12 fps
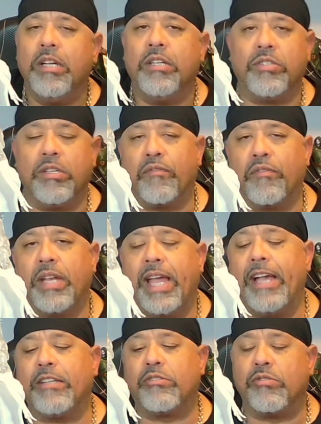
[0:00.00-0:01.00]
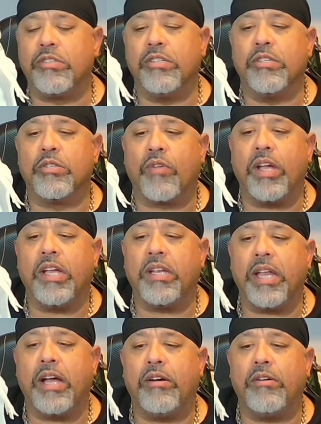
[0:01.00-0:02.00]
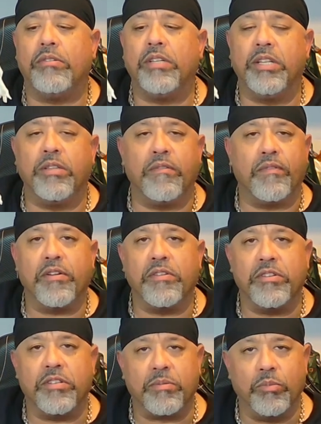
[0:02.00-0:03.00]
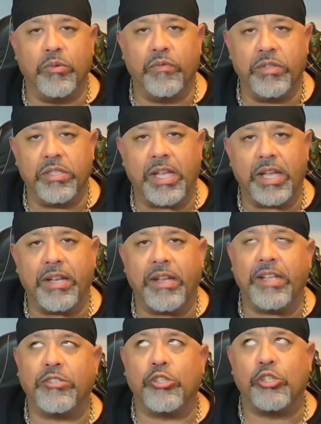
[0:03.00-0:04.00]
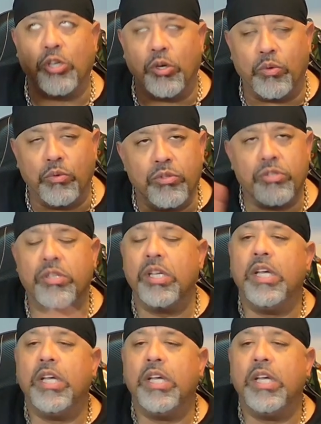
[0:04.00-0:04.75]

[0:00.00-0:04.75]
different actresses right now in the various movies and shows